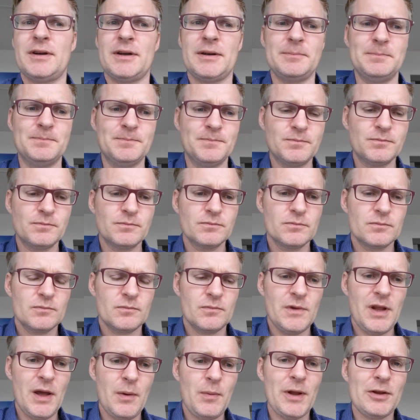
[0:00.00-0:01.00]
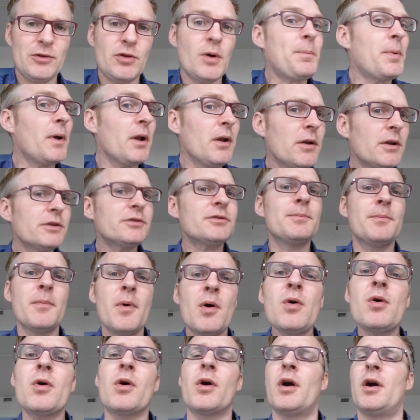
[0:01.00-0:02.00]
Um, they went up a lot
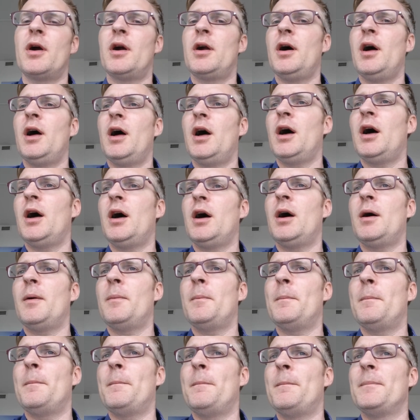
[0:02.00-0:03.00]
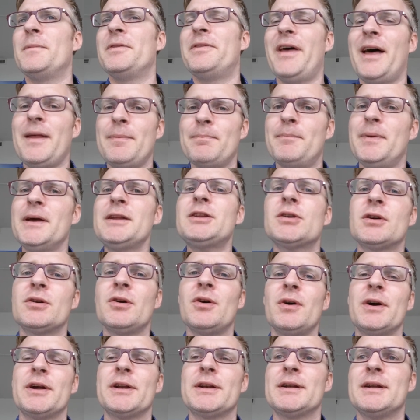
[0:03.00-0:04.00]
more um, than
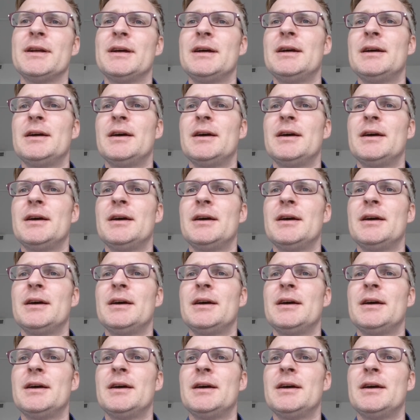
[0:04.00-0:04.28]
Bitcoin,